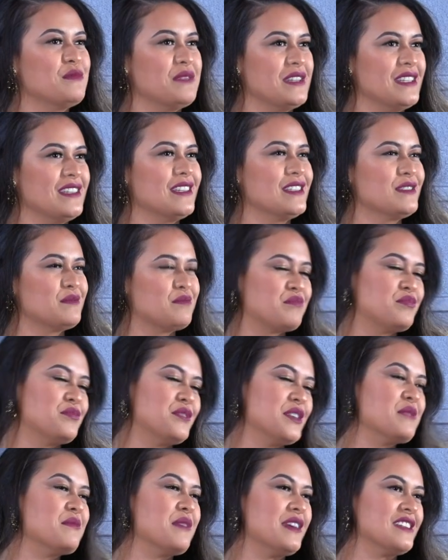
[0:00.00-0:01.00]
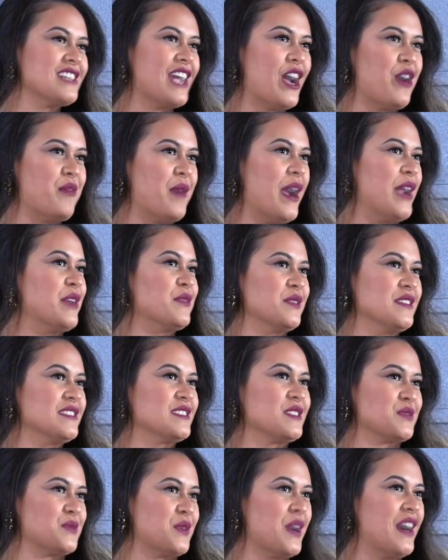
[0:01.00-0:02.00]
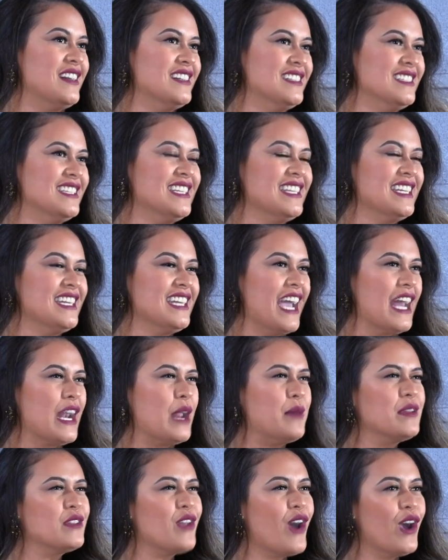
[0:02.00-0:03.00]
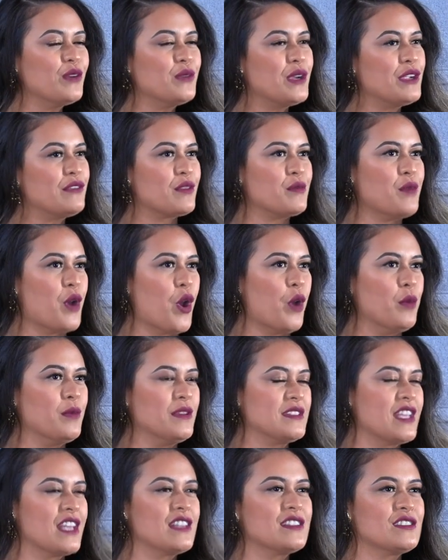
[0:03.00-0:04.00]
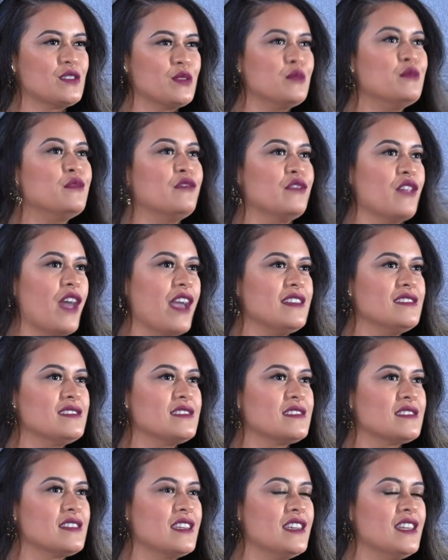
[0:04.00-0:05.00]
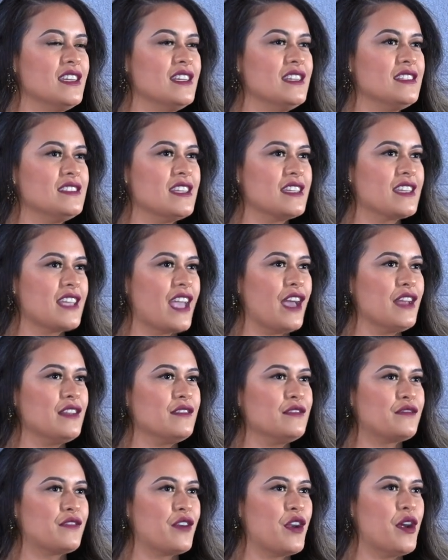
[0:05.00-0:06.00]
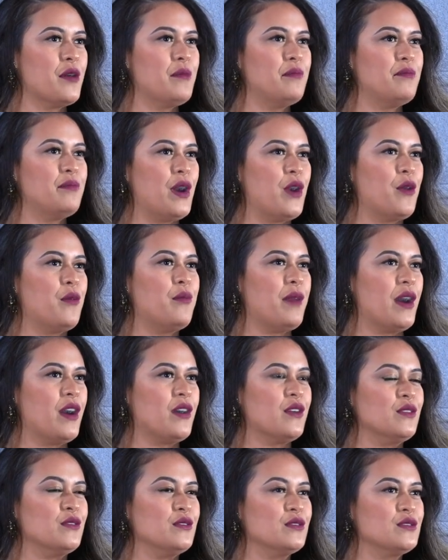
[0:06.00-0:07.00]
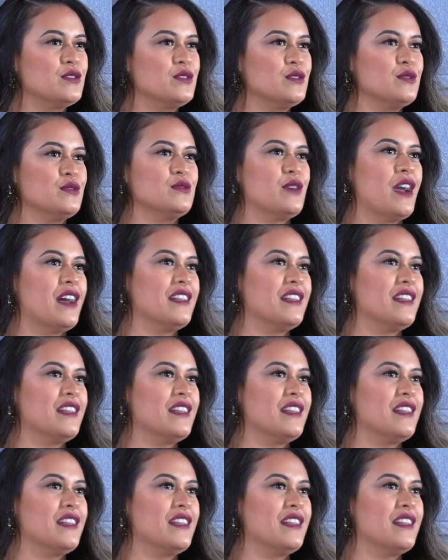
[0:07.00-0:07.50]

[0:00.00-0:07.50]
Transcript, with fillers: would be is pretty much how mine was as well. And I'm a long way from home. It takes 2 flights to get from Pago Pago to